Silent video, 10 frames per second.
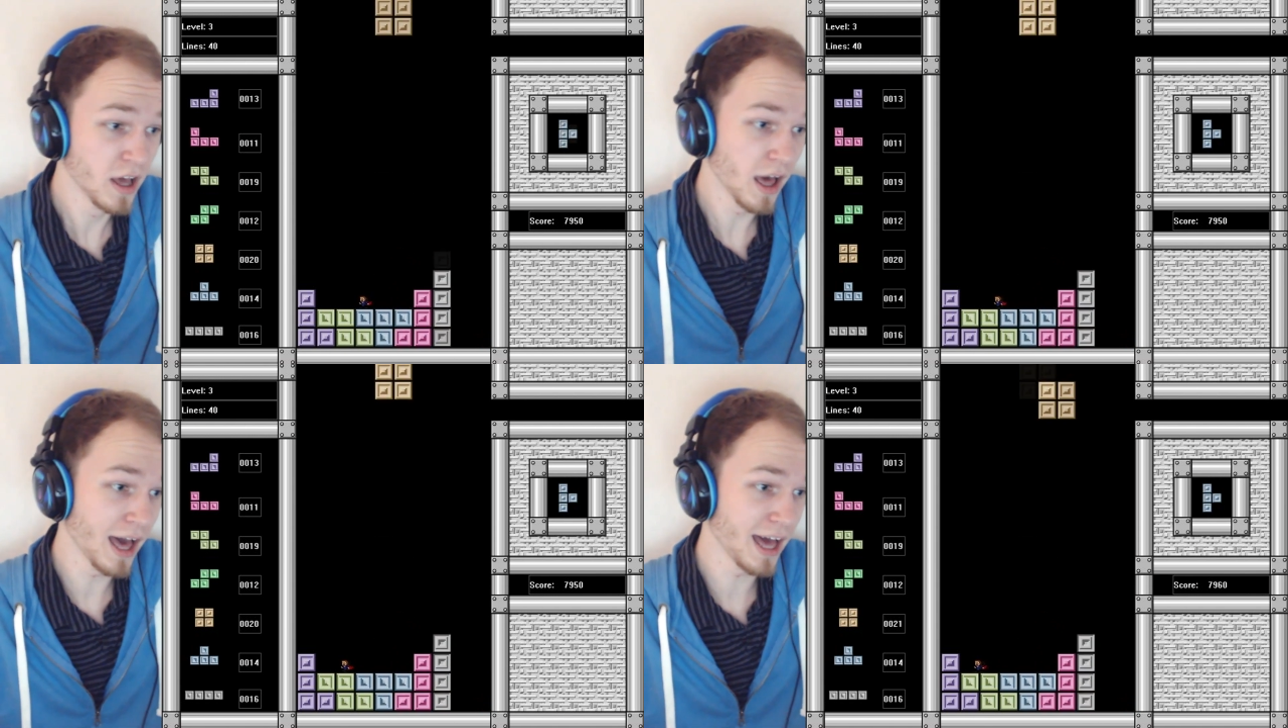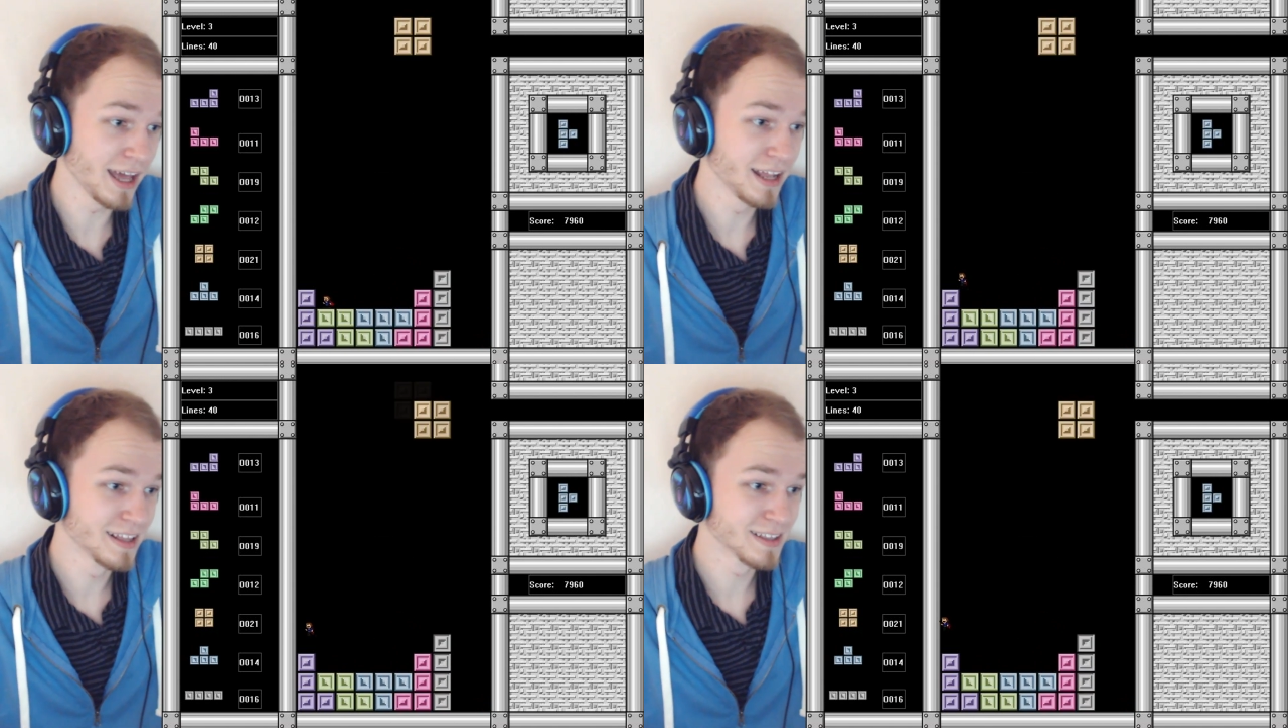
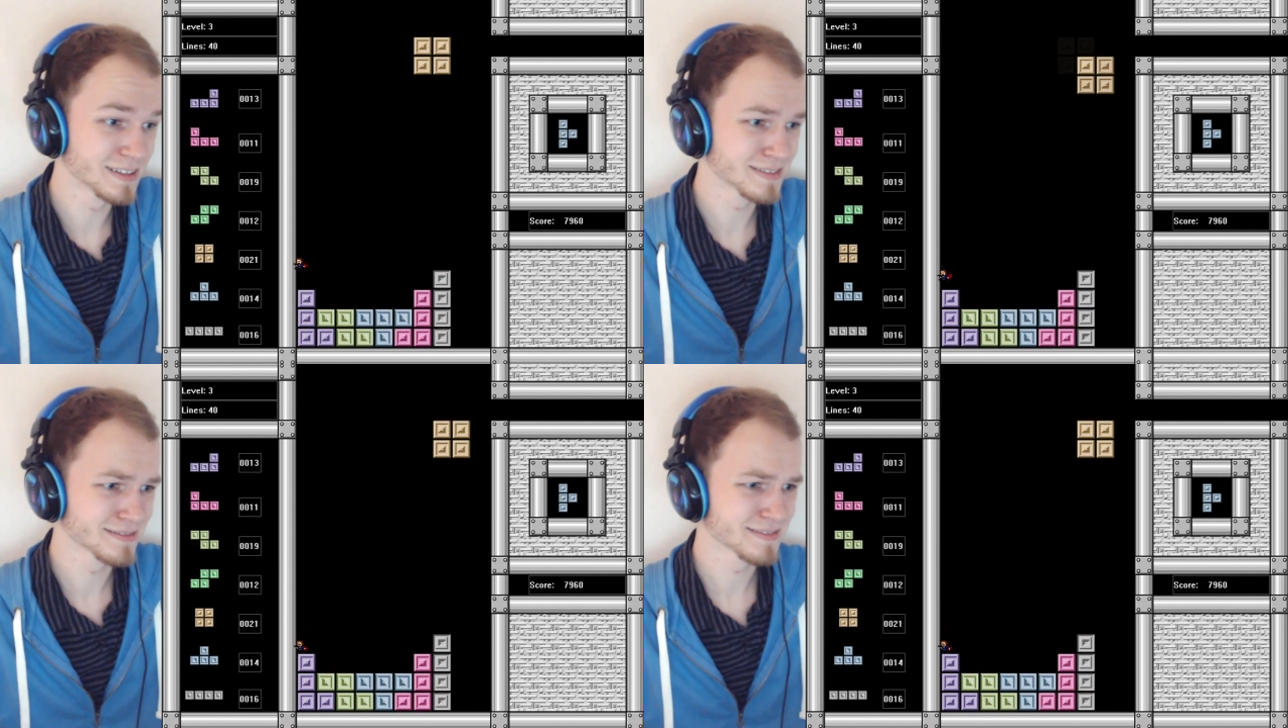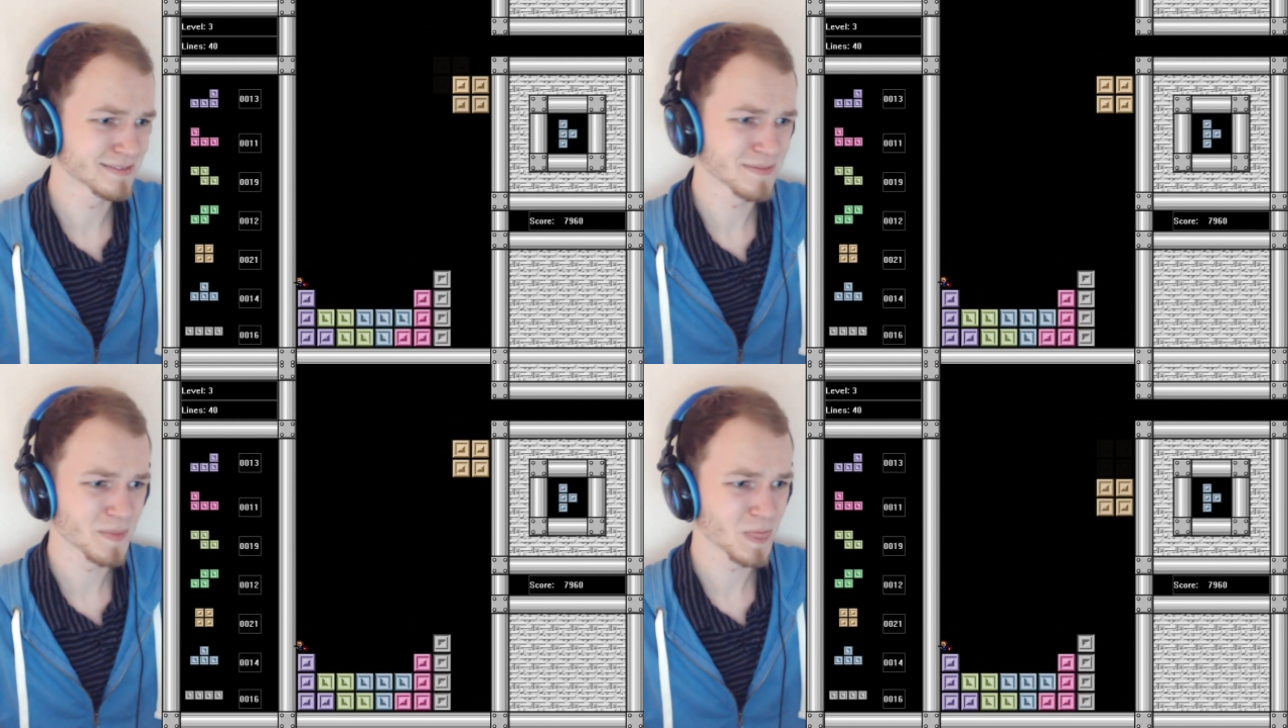
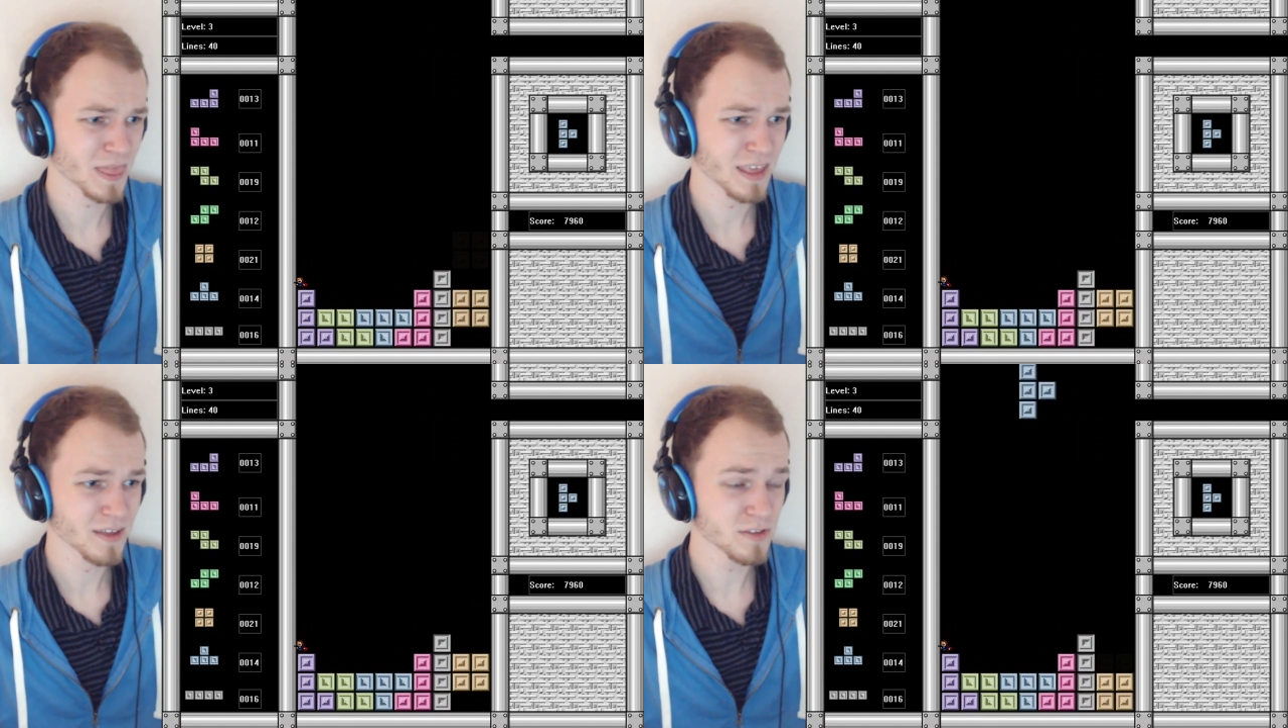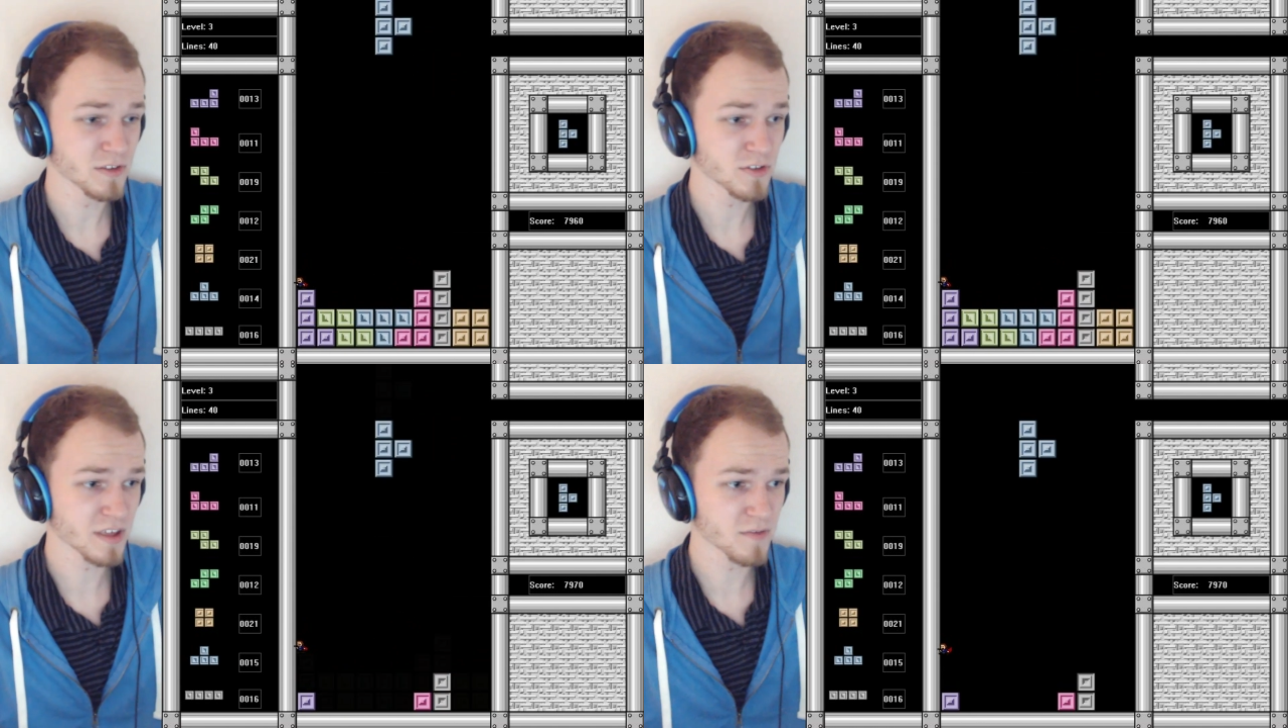Ah! Do
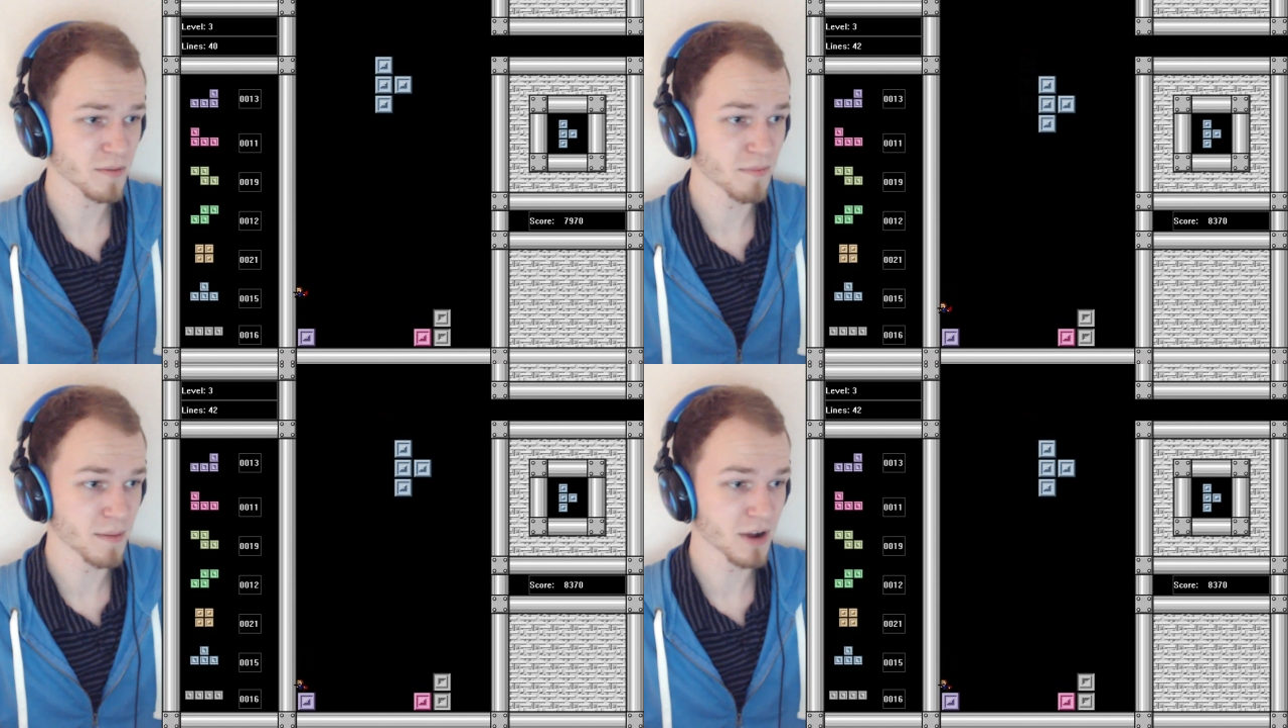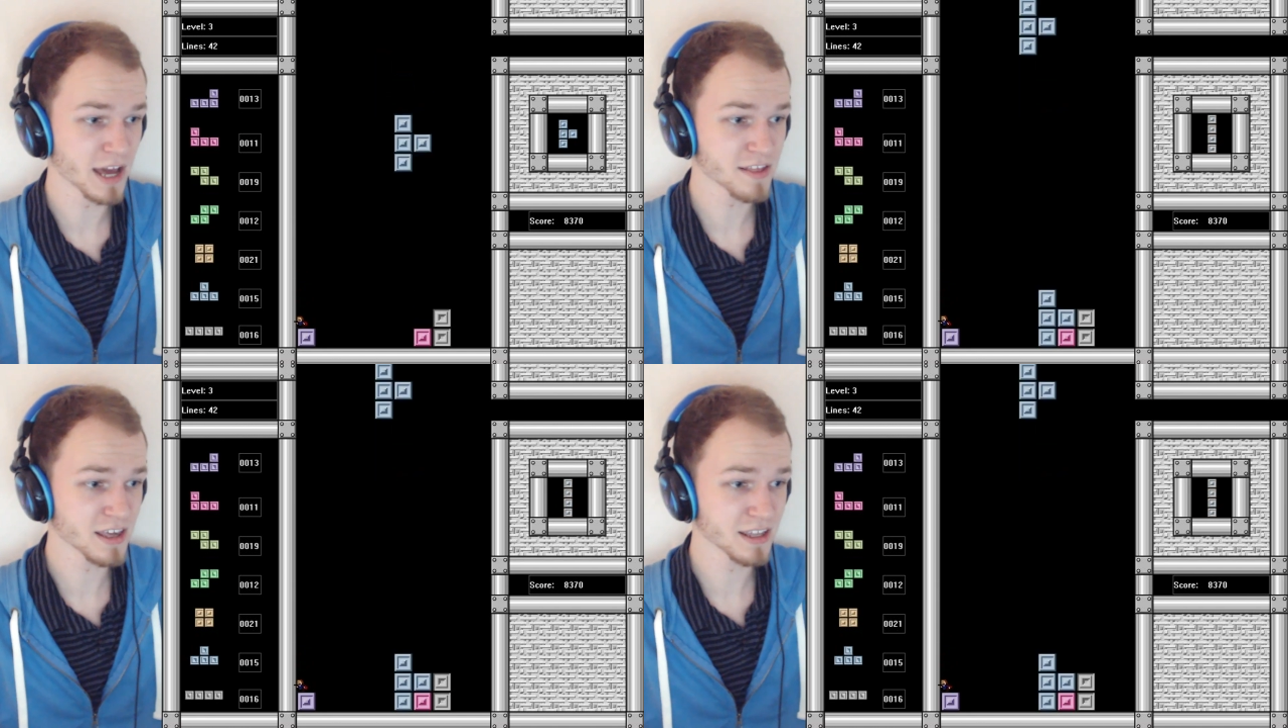you just have to
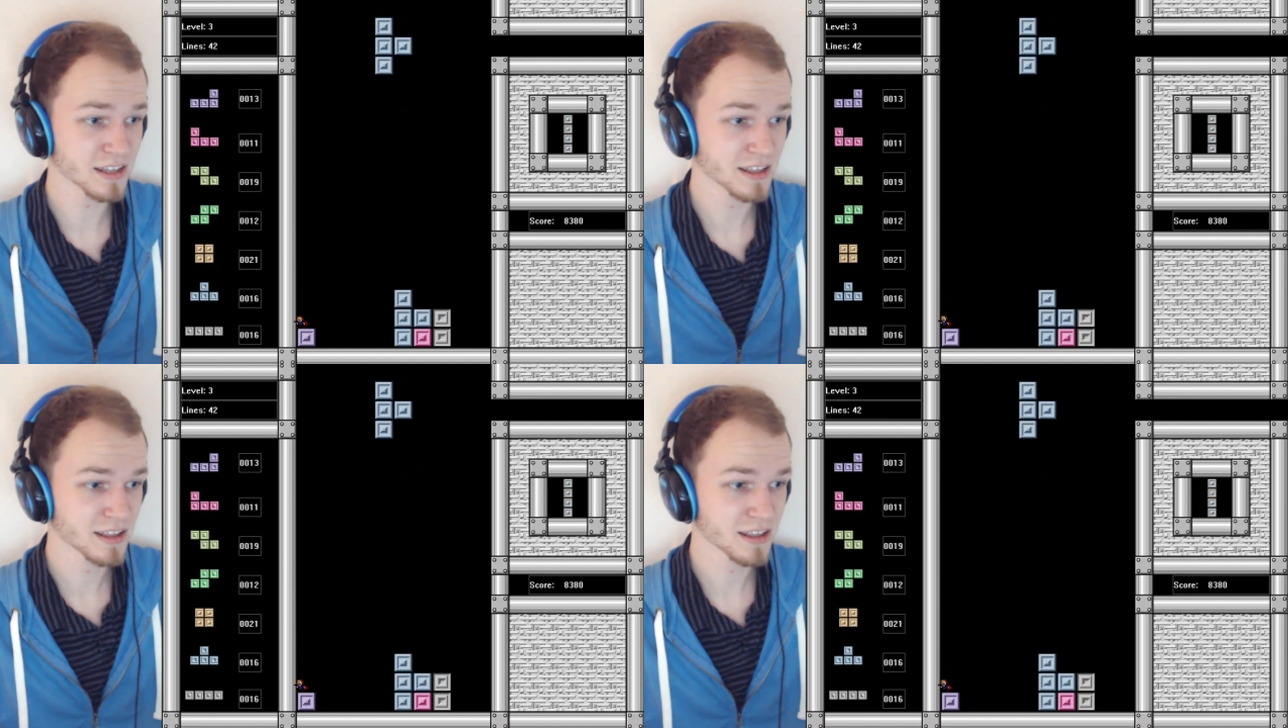memorize it?